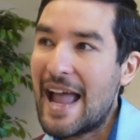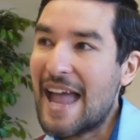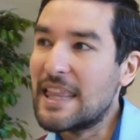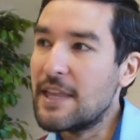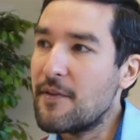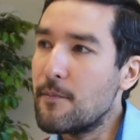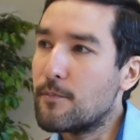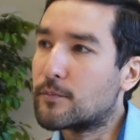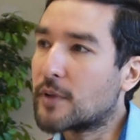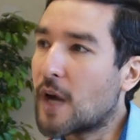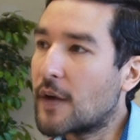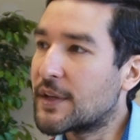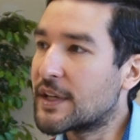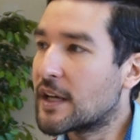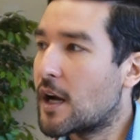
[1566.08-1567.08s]
An even
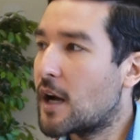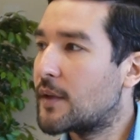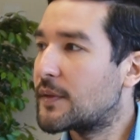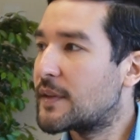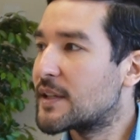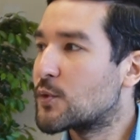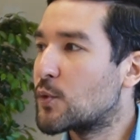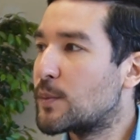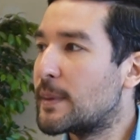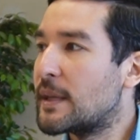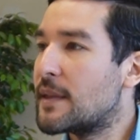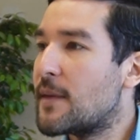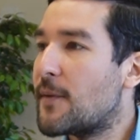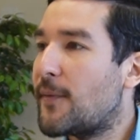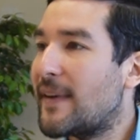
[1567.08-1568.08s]
broader context would
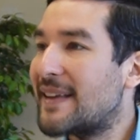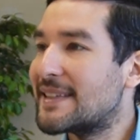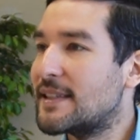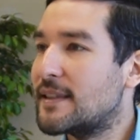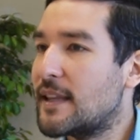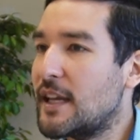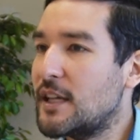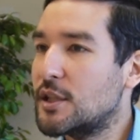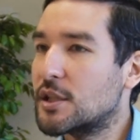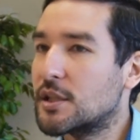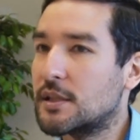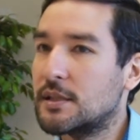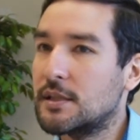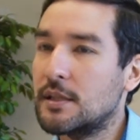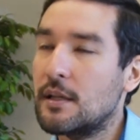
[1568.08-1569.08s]
be the
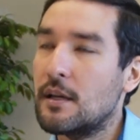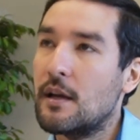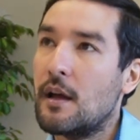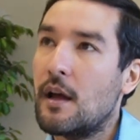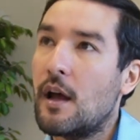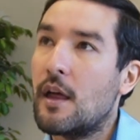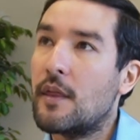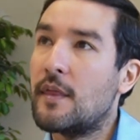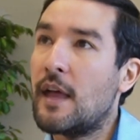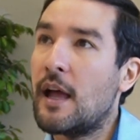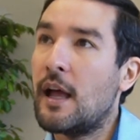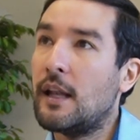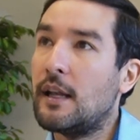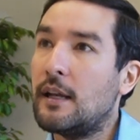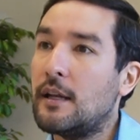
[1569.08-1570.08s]
fascination
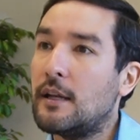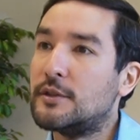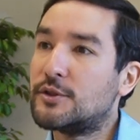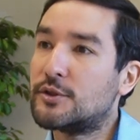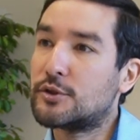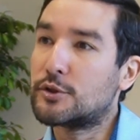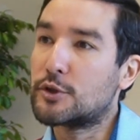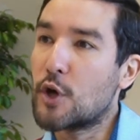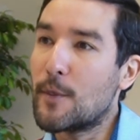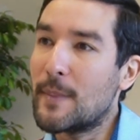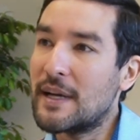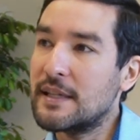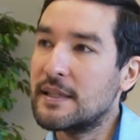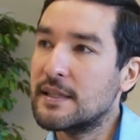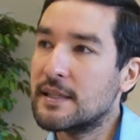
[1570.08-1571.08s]
that
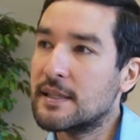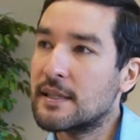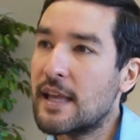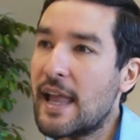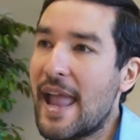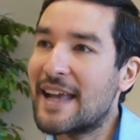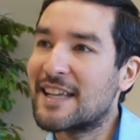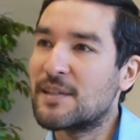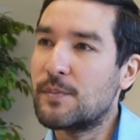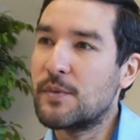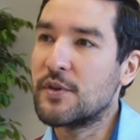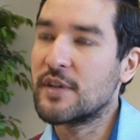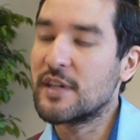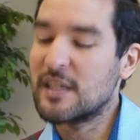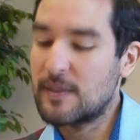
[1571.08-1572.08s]
Romans
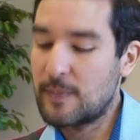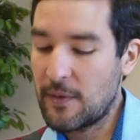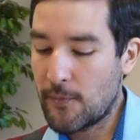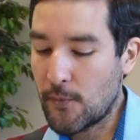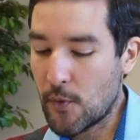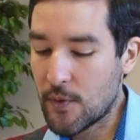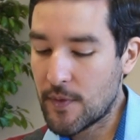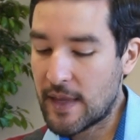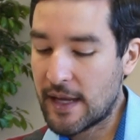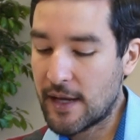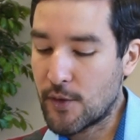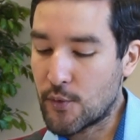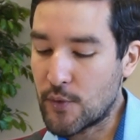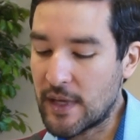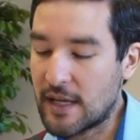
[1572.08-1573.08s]
experienced before the
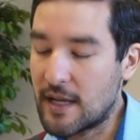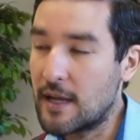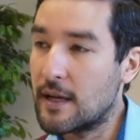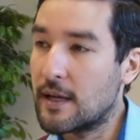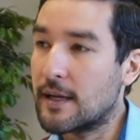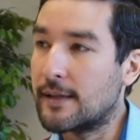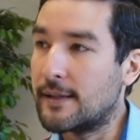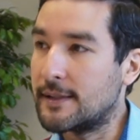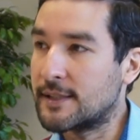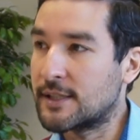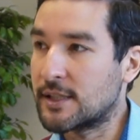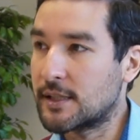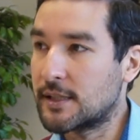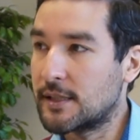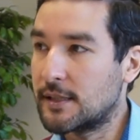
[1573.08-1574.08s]
Greek
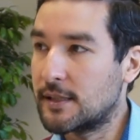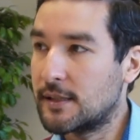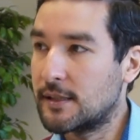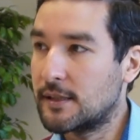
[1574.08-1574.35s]
culture.